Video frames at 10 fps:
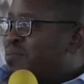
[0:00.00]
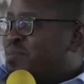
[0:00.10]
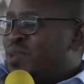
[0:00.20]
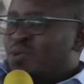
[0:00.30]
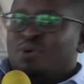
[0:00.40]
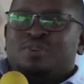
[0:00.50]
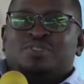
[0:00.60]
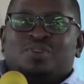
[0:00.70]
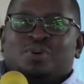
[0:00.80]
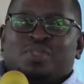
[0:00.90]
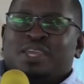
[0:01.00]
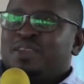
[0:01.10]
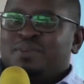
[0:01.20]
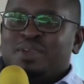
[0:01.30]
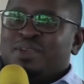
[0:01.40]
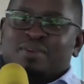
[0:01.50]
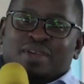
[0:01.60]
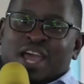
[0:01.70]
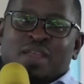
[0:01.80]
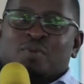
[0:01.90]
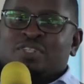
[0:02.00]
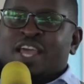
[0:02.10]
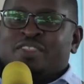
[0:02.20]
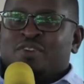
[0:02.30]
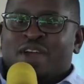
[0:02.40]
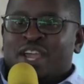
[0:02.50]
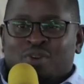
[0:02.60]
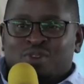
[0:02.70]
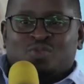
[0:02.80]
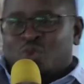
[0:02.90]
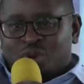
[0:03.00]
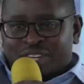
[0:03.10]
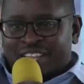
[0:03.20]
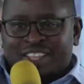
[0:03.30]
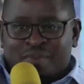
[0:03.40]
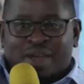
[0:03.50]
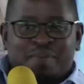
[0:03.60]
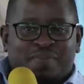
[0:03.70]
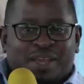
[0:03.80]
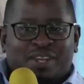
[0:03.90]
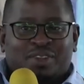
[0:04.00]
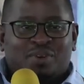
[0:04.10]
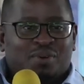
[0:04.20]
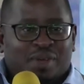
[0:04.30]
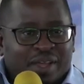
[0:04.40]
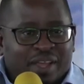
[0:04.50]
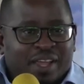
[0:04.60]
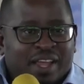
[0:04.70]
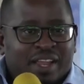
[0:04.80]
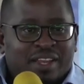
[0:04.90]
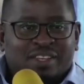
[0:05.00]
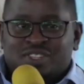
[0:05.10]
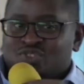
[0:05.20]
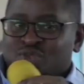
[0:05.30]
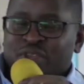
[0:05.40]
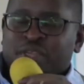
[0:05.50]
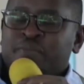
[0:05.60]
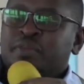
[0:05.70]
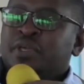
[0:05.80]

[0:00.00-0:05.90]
because, you know, the animals like the rhinos will dig them up and, you know, destroy them.